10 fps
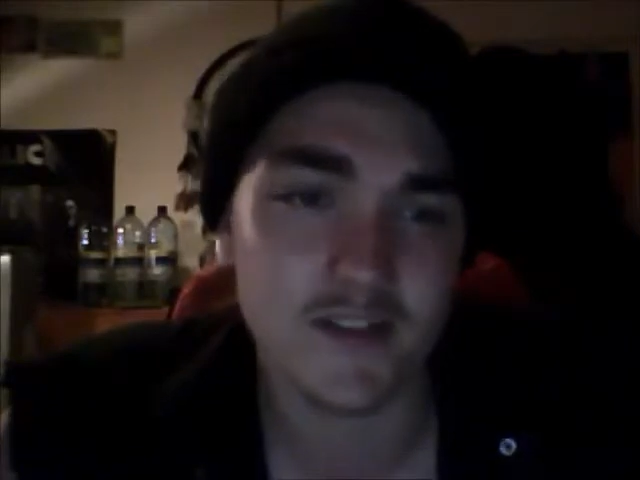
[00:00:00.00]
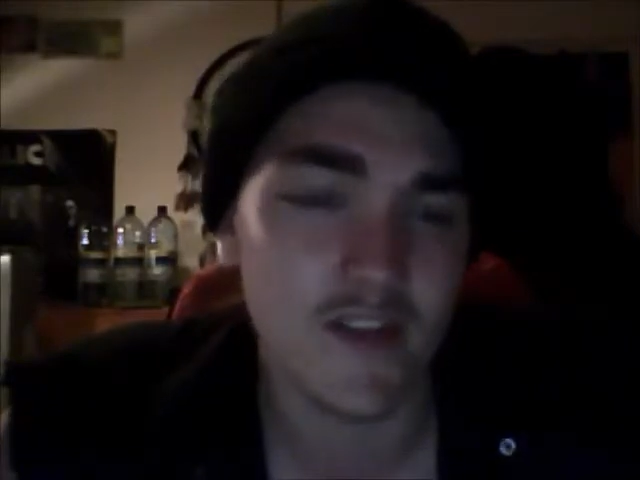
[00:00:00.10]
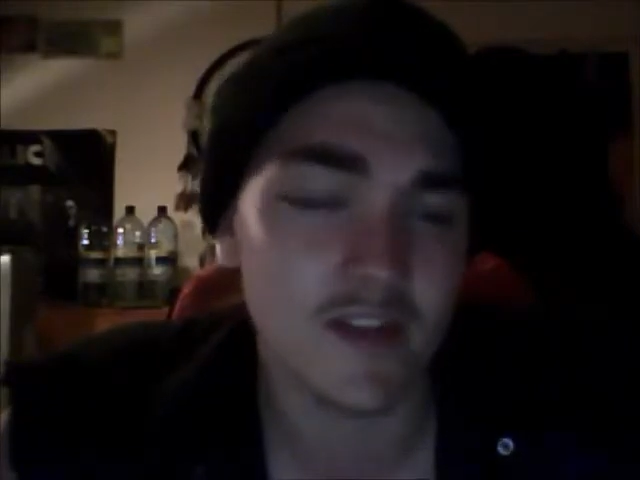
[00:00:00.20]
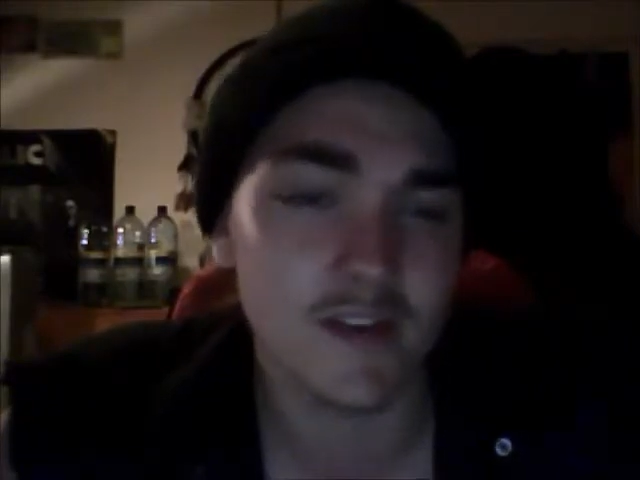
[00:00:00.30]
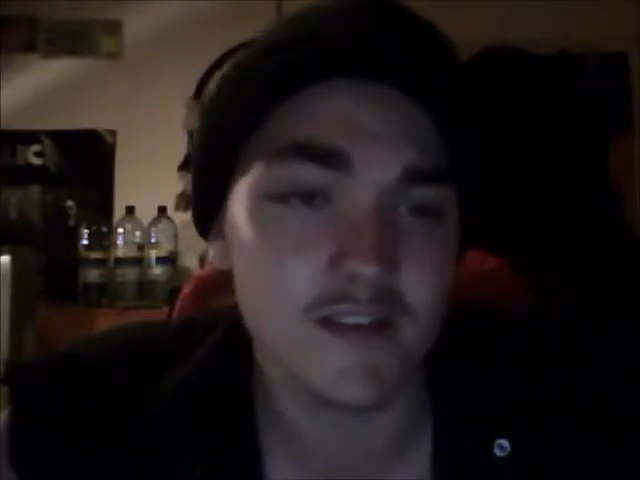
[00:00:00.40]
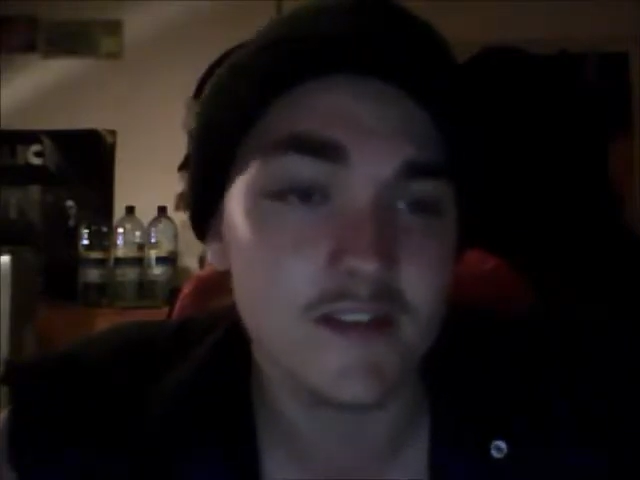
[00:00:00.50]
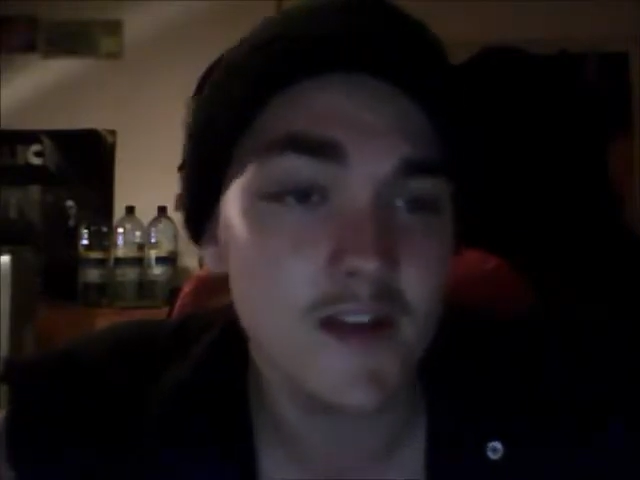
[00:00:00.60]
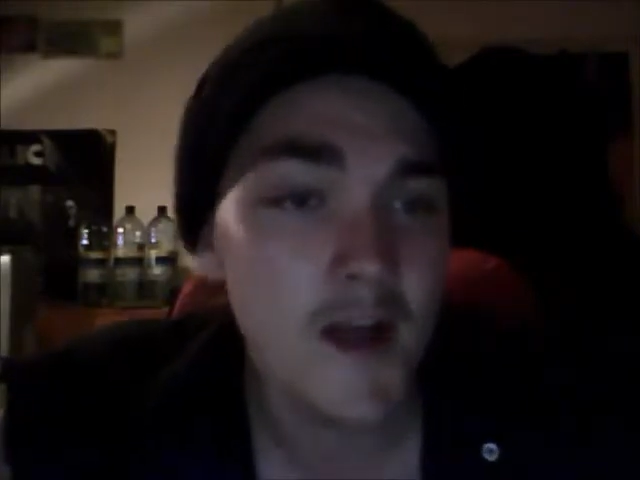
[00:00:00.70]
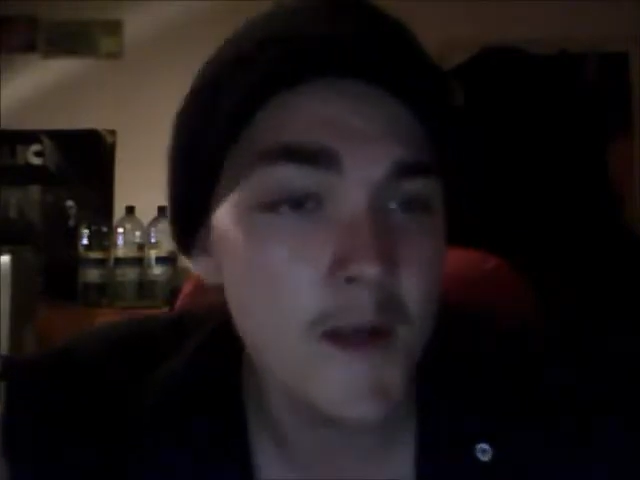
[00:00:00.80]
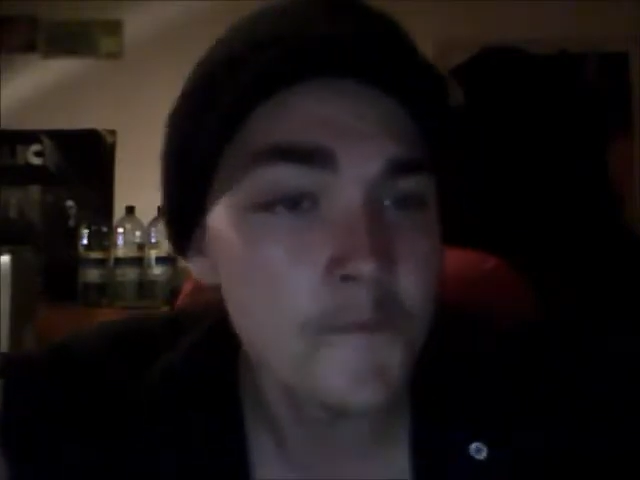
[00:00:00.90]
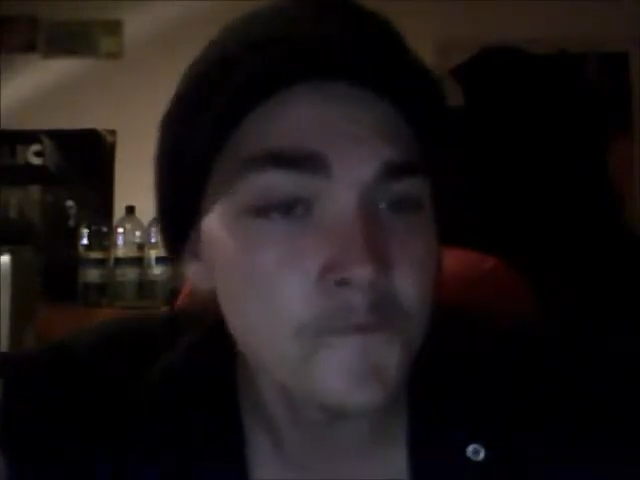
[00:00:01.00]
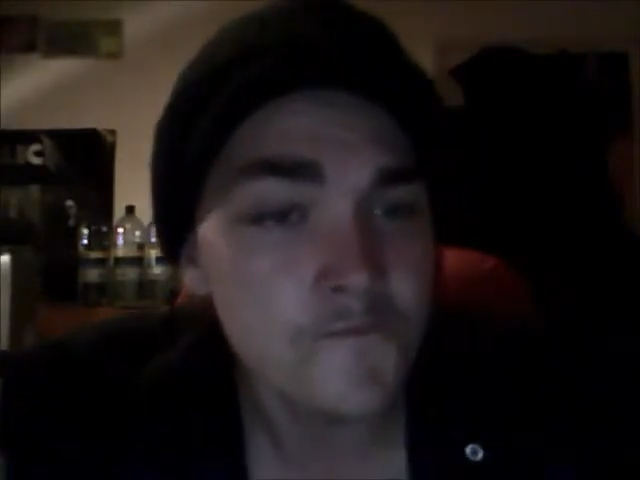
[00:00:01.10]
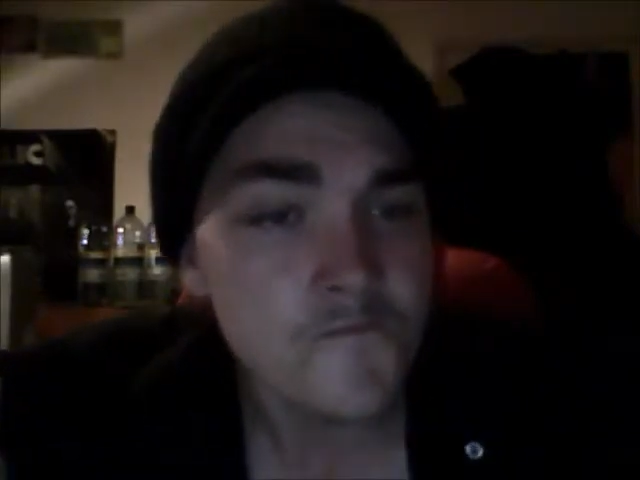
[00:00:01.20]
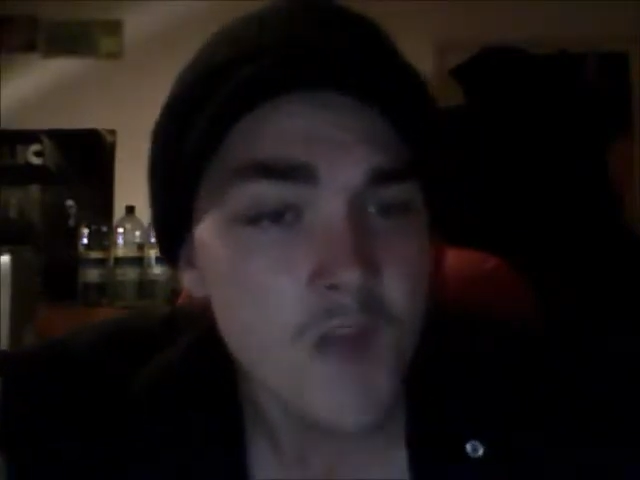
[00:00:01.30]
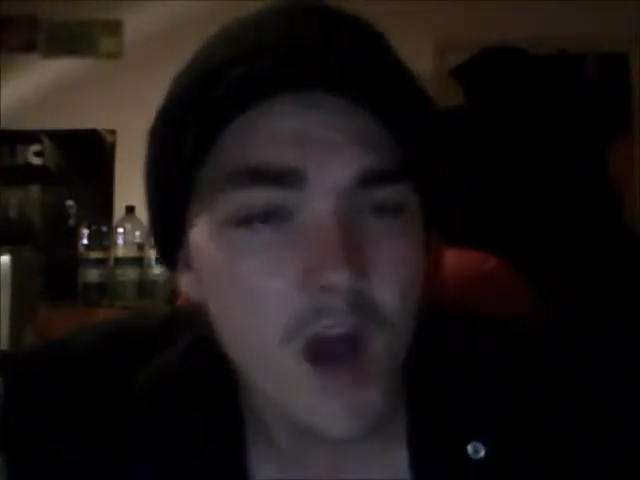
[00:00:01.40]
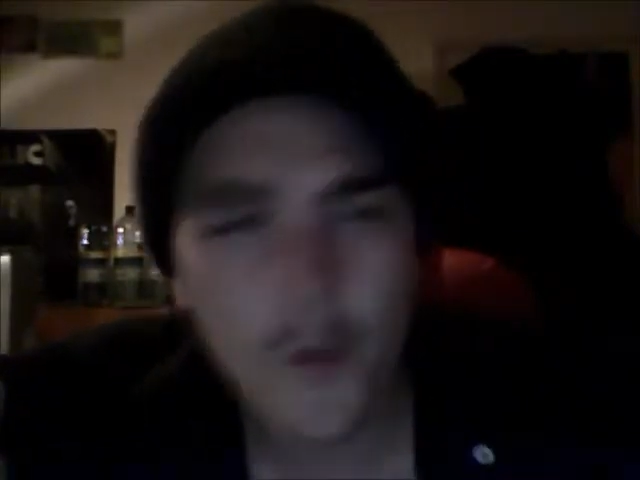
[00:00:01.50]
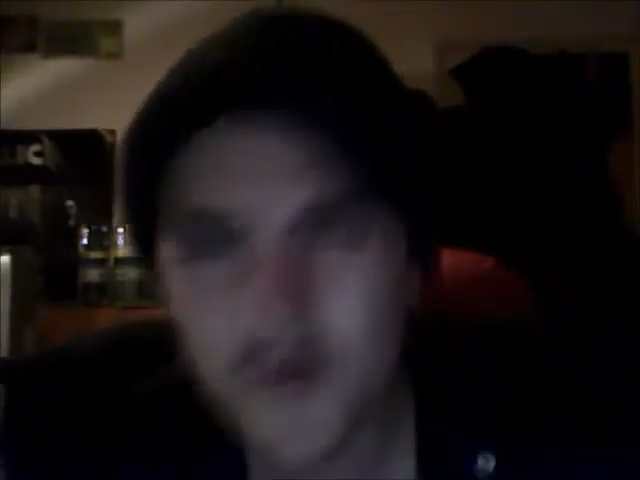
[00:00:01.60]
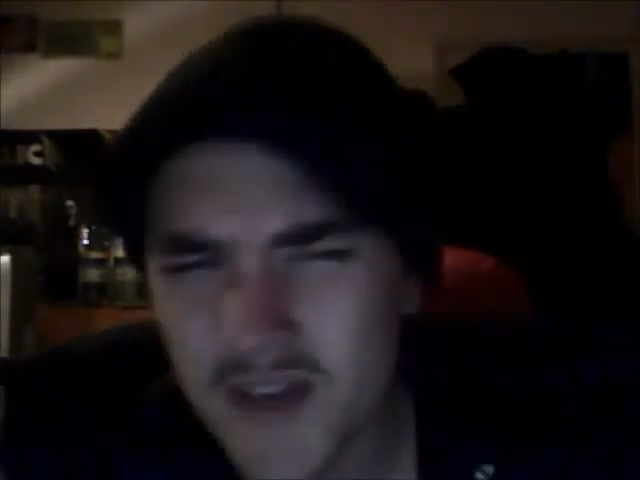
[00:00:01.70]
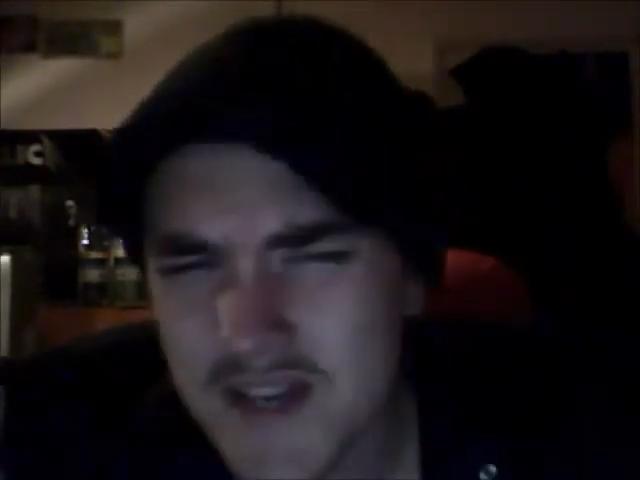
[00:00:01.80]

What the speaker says: It's not nice. I would